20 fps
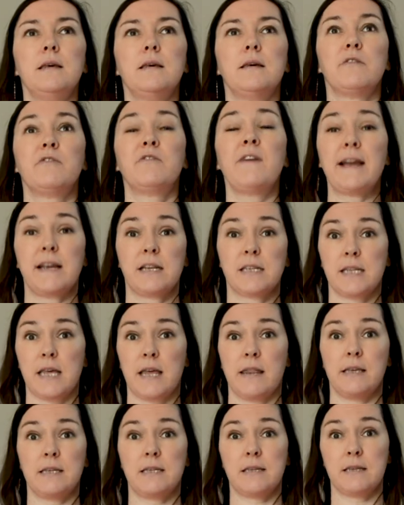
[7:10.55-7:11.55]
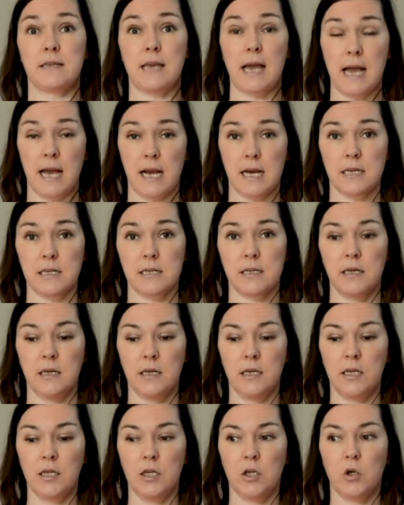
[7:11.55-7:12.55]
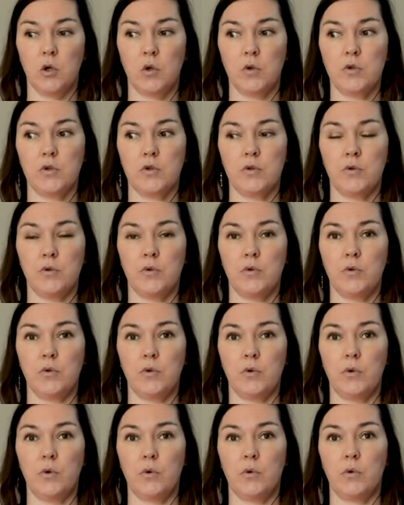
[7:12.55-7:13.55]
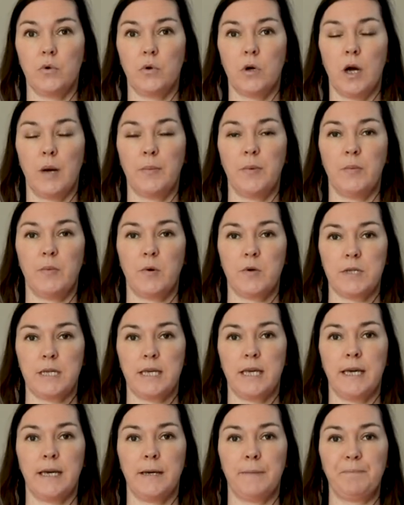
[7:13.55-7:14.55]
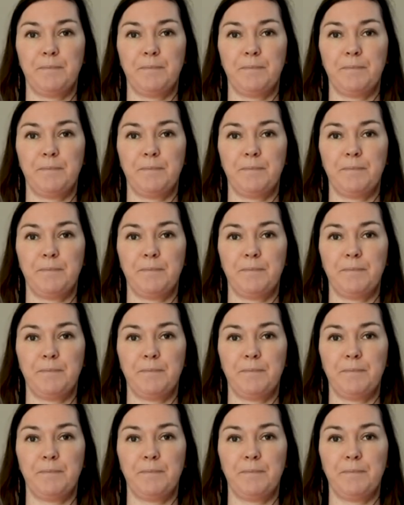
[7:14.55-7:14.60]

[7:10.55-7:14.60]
effect that this has had onto your upper body here.